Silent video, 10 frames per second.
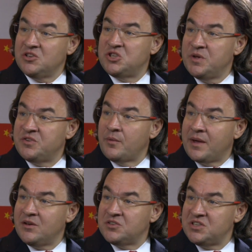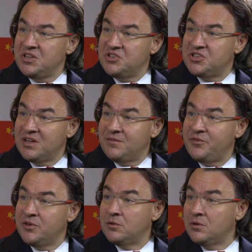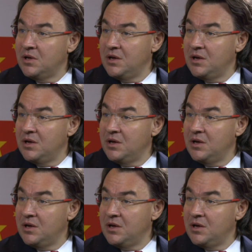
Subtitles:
switch from kerosene jet fuel